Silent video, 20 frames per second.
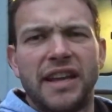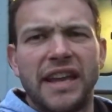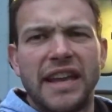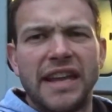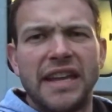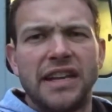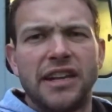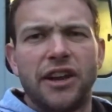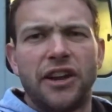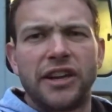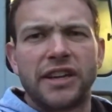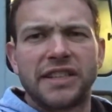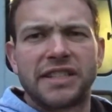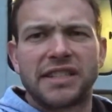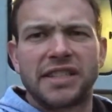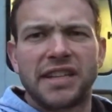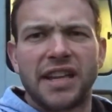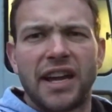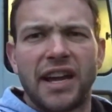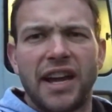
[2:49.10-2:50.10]
he
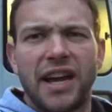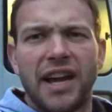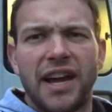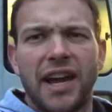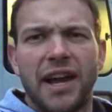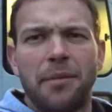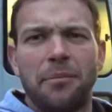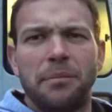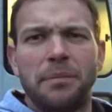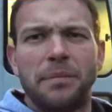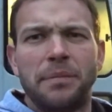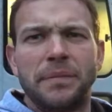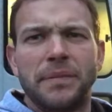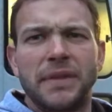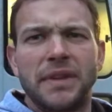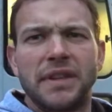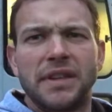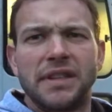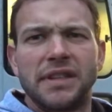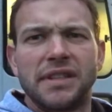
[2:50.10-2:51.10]
liked hearing
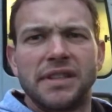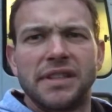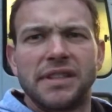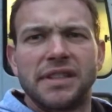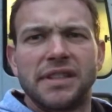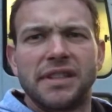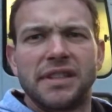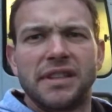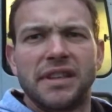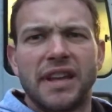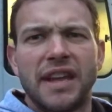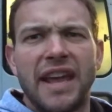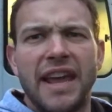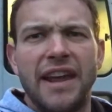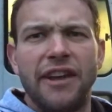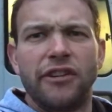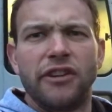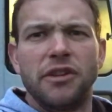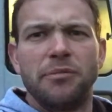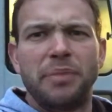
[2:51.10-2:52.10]

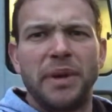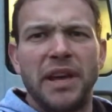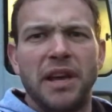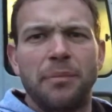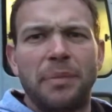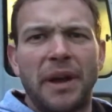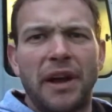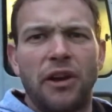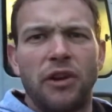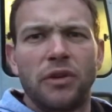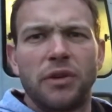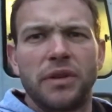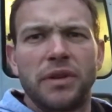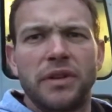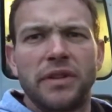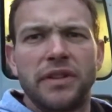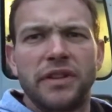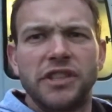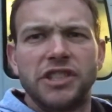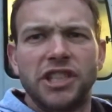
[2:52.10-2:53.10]
a bit about
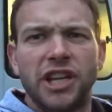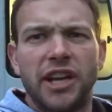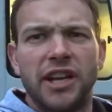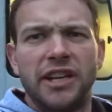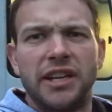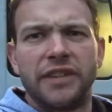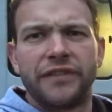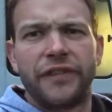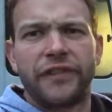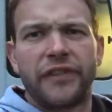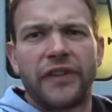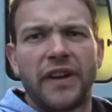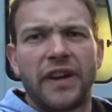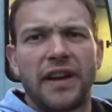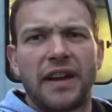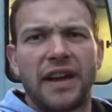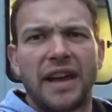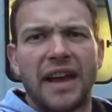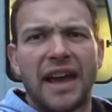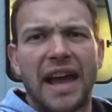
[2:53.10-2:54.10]
the journey of
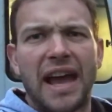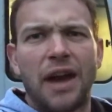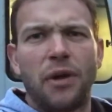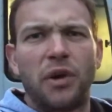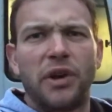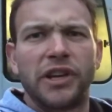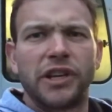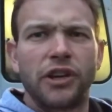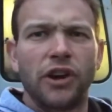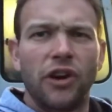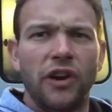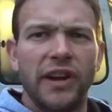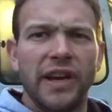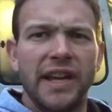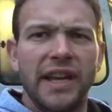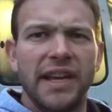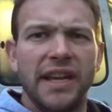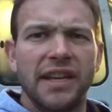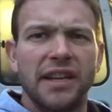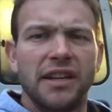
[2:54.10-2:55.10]
how I got
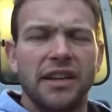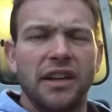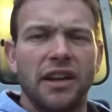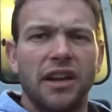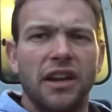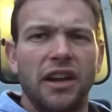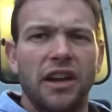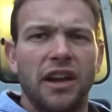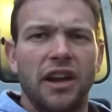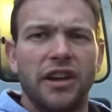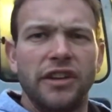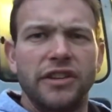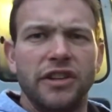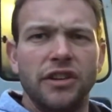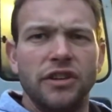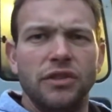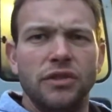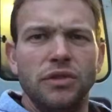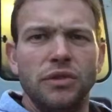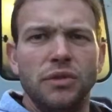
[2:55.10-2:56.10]
here. I
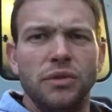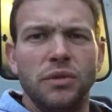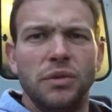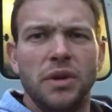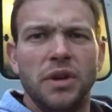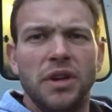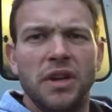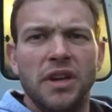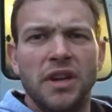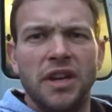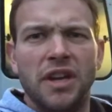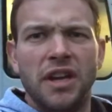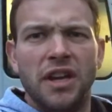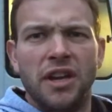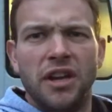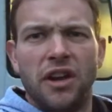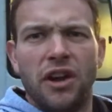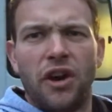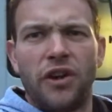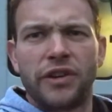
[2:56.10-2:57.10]
do,
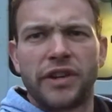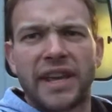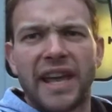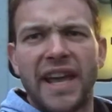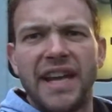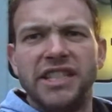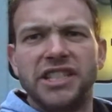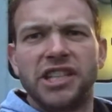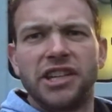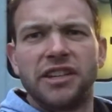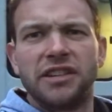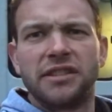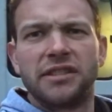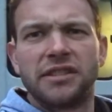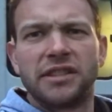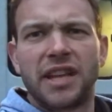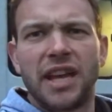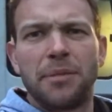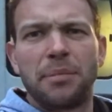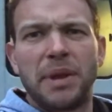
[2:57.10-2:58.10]
on occasion,
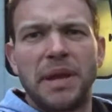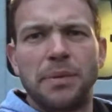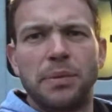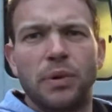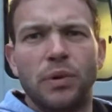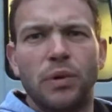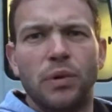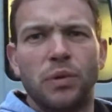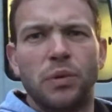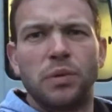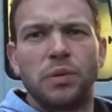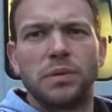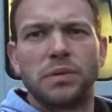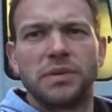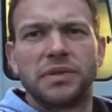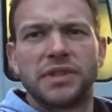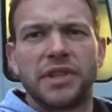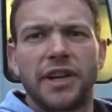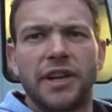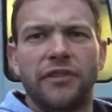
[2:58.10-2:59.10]
get people
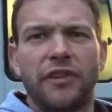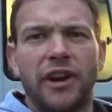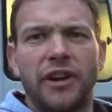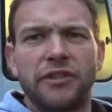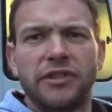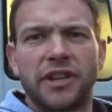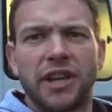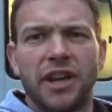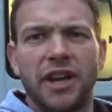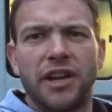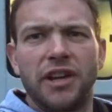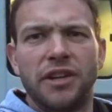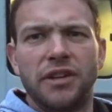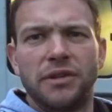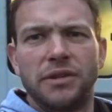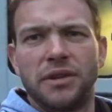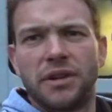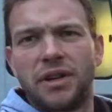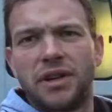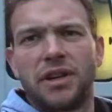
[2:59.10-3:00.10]
turn around and
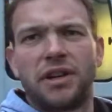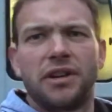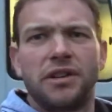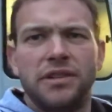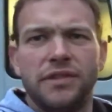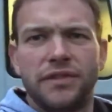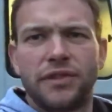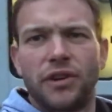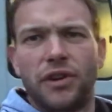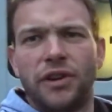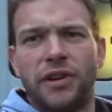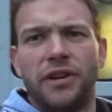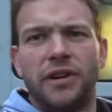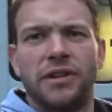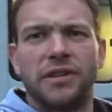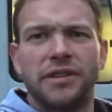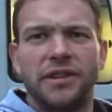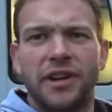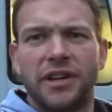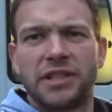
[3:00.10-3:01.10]
go, "Oh, you've got
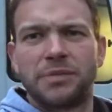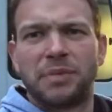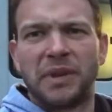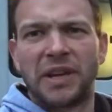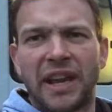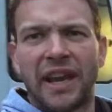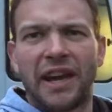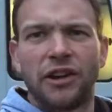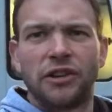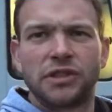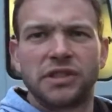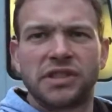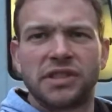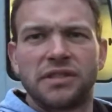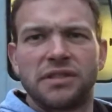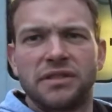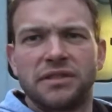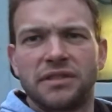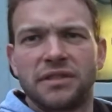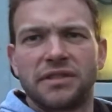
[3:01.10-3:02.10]
a nice
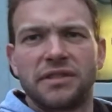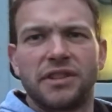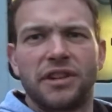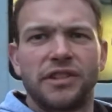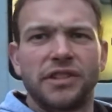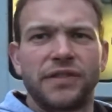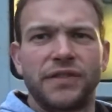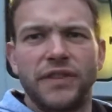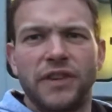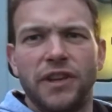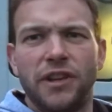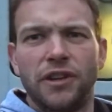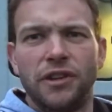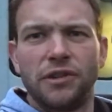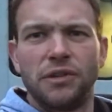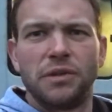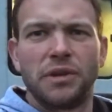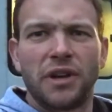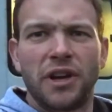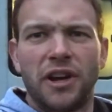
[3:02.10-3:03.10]
house, nice for
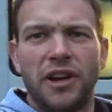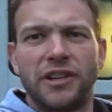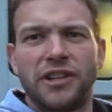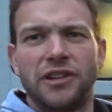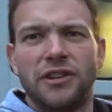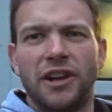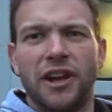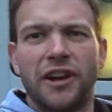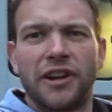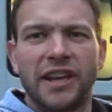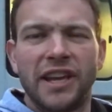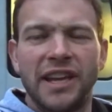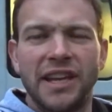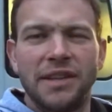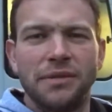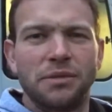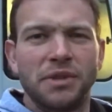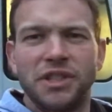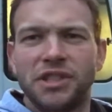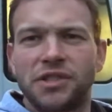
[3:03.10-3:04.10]
you, aren't you
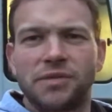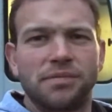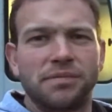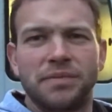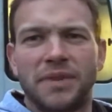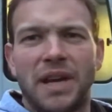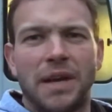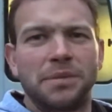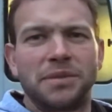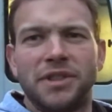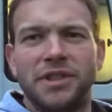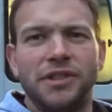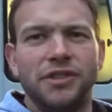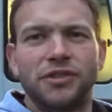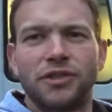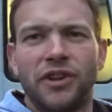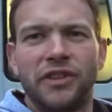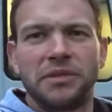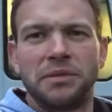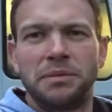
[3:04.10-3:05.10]
lucky?" Which absolutely
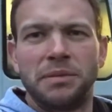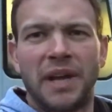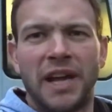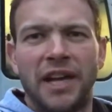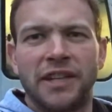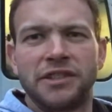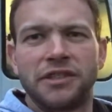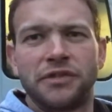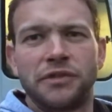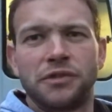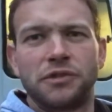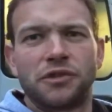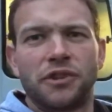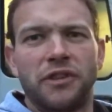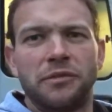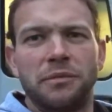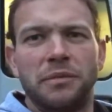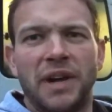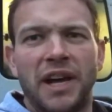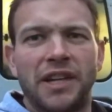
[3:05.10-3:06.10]
drives me mad. So if you're
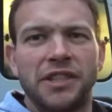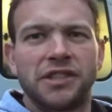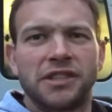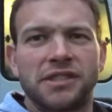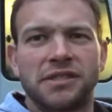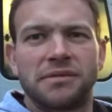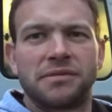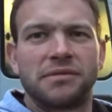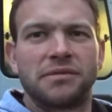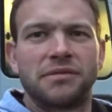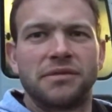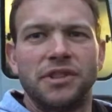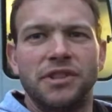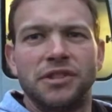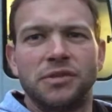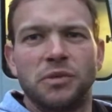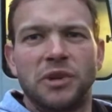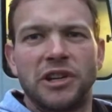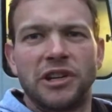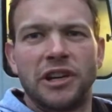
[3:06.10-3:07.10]
driving mad, just
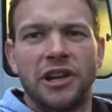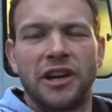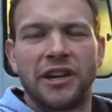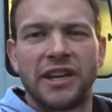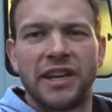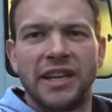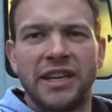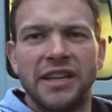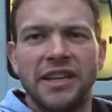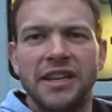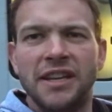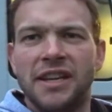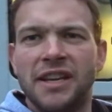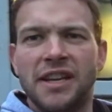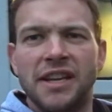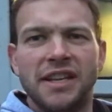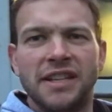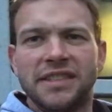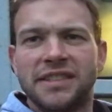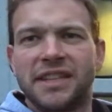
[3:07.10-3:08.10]
use the word lucky.
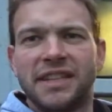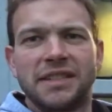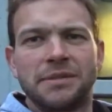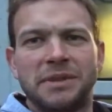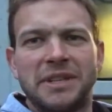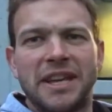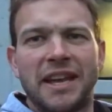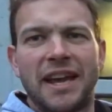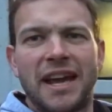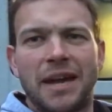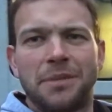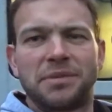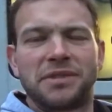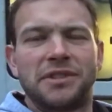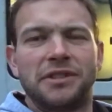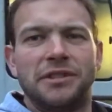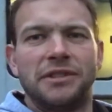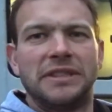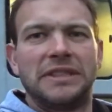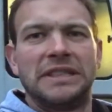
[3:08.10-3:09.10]
Sends me
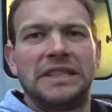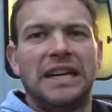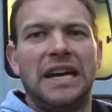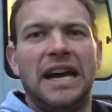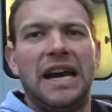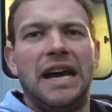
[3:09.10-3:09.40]
absolutely